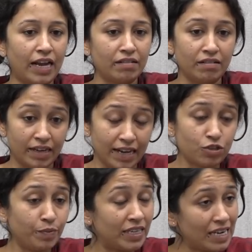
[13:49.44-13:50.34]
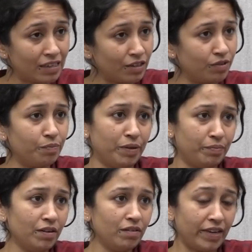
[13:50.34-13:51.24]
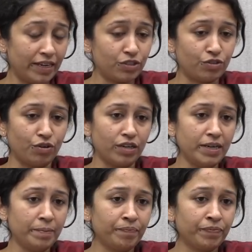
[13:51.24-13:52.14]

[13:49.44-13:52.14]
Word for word: and it has to be taken to the people very strongly.